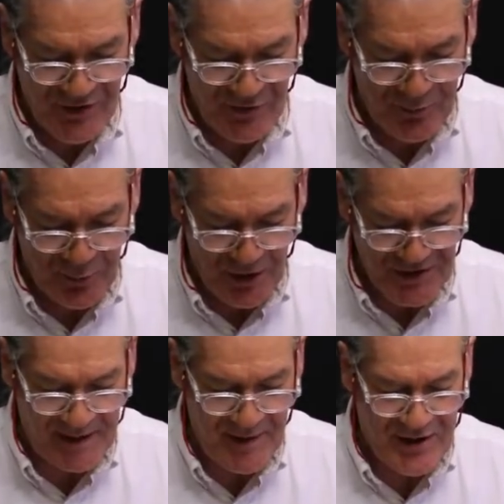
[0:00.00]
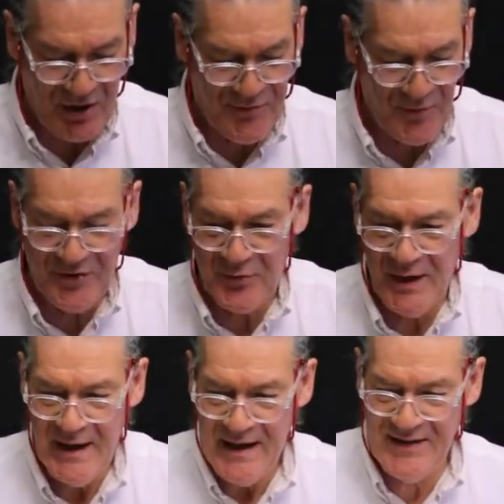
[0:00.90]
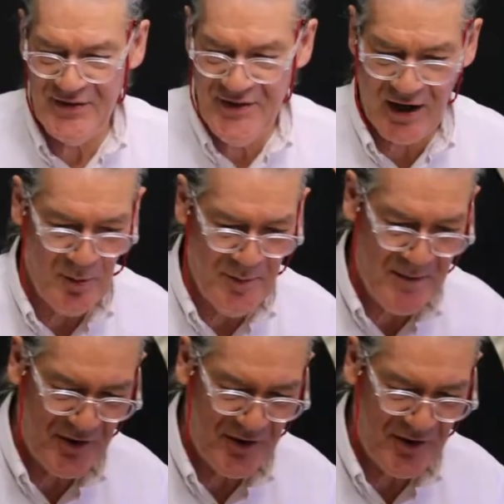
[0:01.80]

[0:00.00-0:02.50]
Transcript: this brush. I got to be careful with this one. This is not going to be my